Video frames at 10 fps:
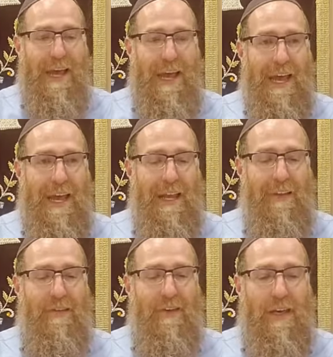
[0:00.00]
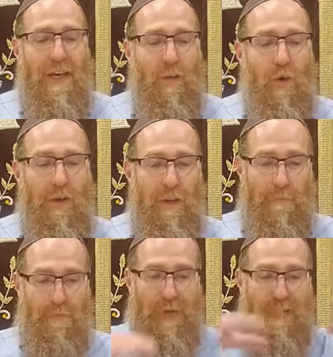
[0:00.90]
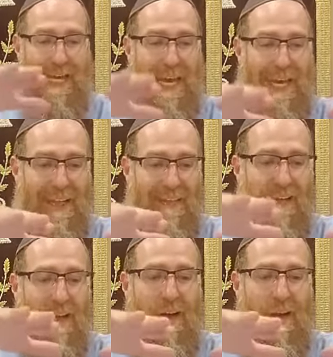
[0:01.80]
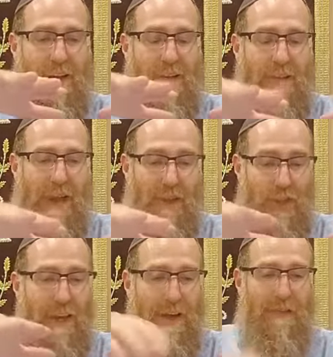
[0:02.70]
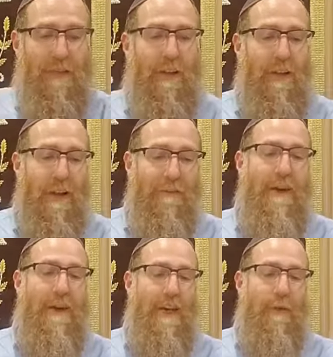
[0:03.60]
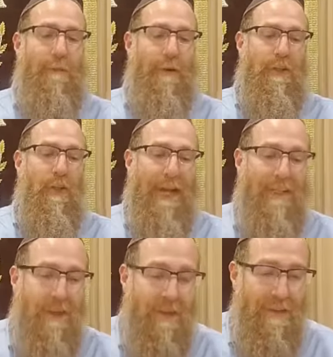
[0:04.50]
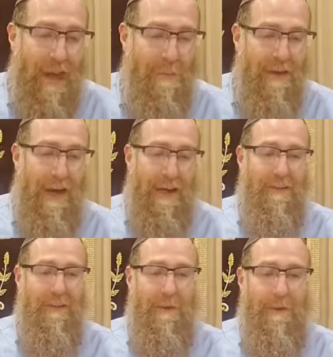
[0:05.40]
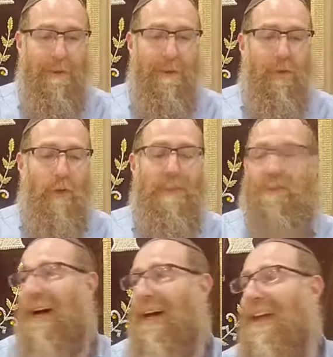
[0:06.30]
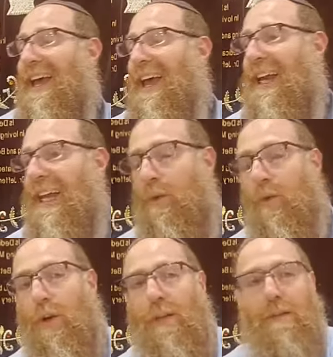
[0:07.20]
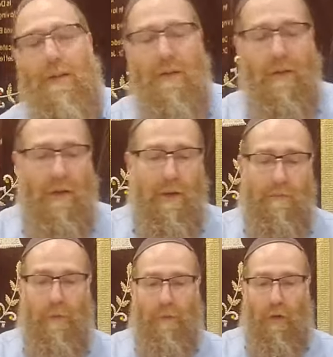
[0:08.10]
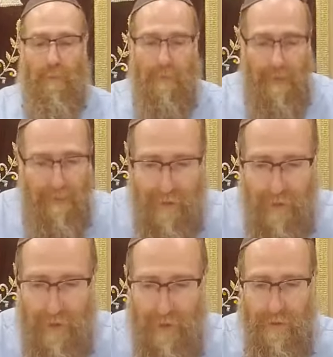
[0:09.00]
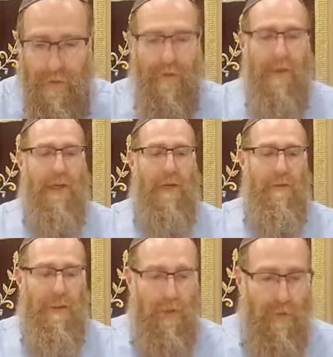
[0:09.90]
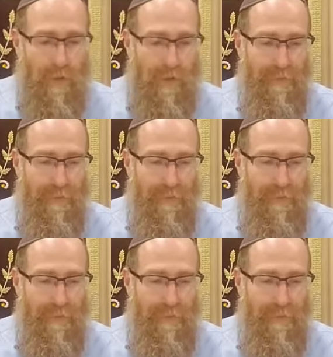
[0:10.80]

And he would put his hands on top. He would put his two hands on top of the ox, and he would perform the vidui ritual.